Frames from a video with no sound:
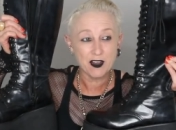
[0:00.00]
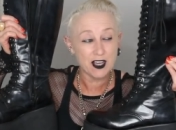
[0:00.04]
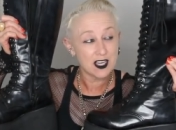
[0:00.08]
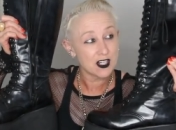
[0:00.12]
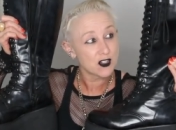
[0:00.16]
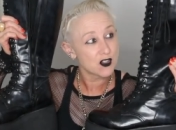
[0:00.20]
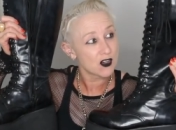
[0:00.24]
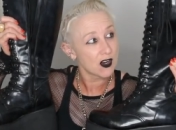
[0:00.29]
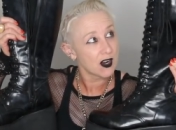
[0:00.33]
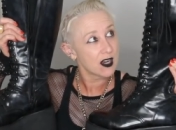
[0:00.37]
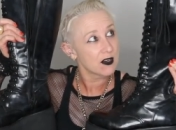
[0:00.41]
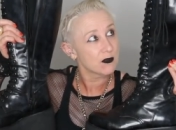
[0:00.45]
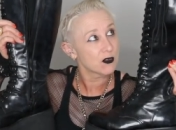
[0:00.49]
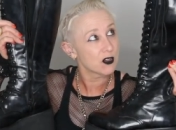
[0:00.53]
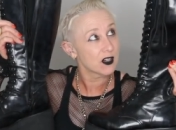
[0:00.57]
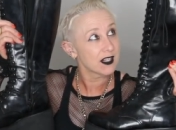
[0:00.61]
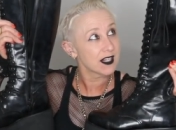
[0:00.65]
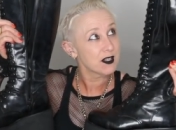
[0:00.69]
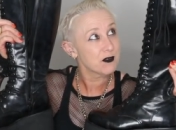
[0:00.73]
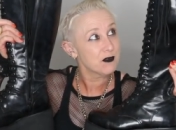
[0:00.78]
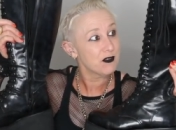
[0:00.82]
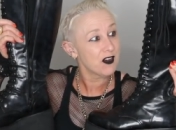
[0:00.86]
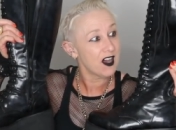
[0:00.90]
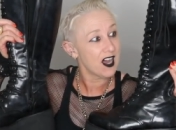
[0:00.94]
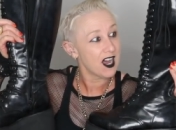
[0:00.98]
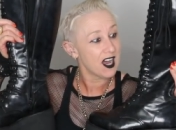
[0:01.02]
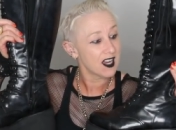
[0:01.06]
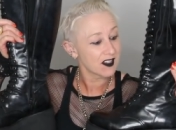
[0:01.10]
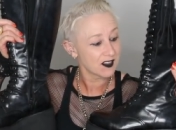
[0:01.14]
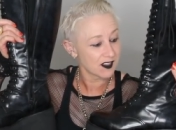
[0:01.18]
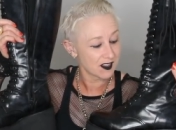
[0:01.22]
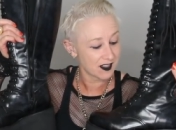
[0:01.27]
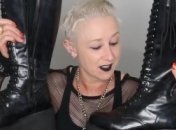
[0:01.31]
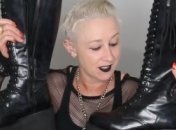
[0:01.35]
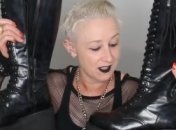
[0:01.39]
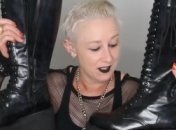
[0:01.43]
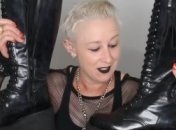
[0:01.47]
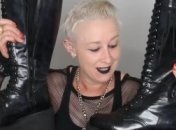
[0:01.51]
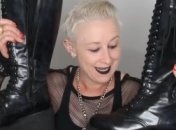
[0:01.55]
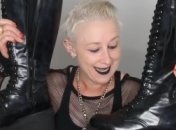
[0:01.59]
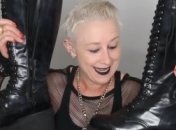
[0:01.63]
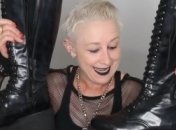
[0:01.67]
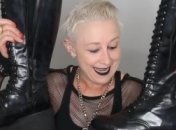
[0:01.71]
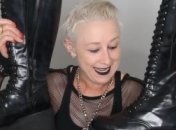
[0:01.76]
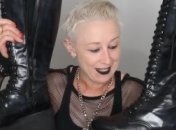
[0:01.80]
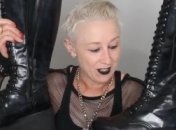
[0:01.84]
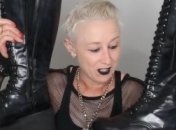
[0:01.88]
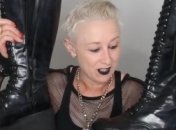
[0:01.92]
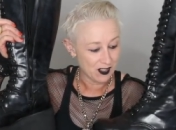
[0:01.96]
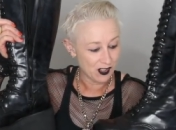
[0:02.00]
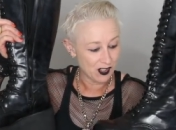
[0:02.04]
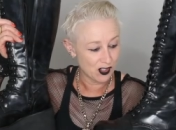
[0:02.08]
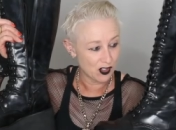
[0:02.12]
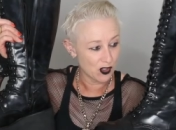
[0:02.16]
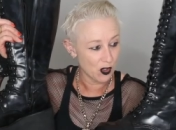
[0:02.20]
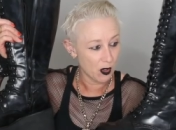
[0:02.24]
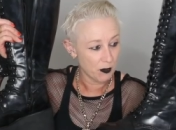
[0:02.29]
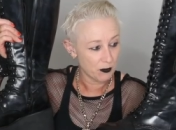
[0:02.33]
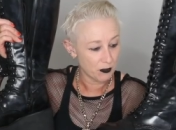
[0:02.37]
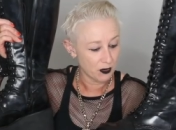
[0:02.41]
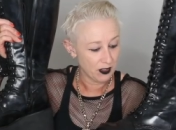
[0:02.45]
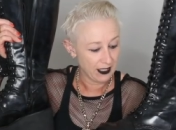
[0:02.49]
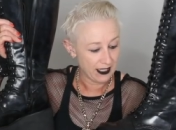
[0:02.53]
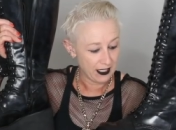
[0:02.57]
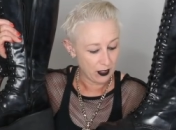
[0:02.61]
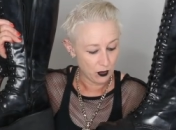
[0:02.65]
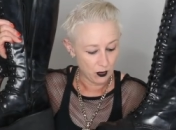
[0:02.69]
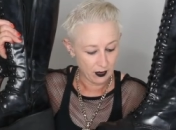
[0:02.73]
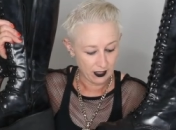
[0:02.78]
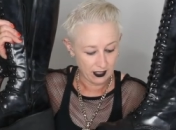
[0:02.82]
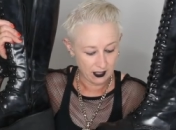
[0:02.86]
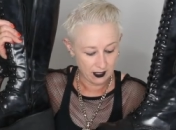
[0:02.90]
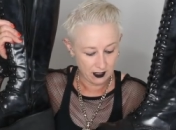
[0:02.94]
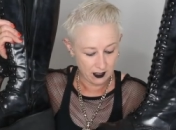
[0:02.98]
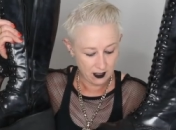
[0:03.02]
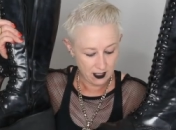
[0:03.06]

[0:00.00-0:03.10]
I drive really fast and I stop really quick.